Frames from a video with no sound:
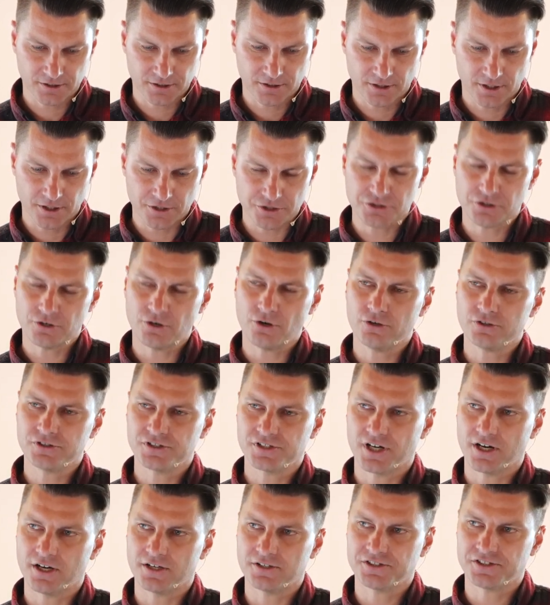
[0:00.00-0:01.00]
Did you notice
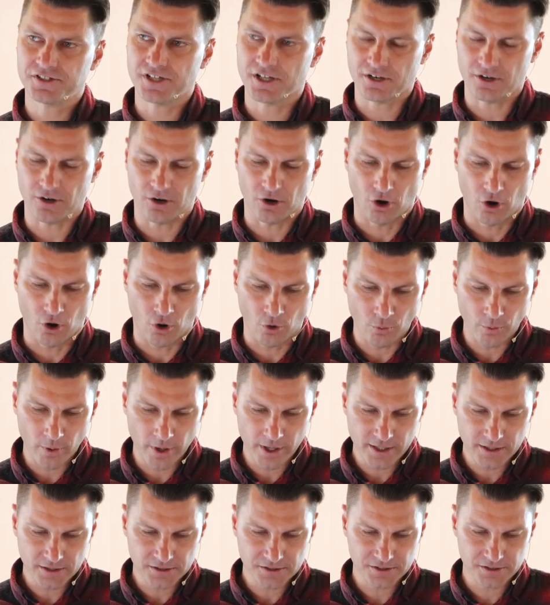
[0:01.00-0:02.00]
there it said,
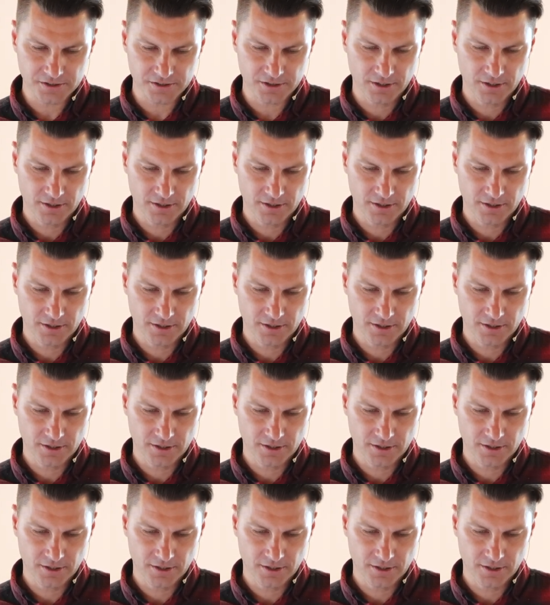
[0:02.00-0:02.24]
always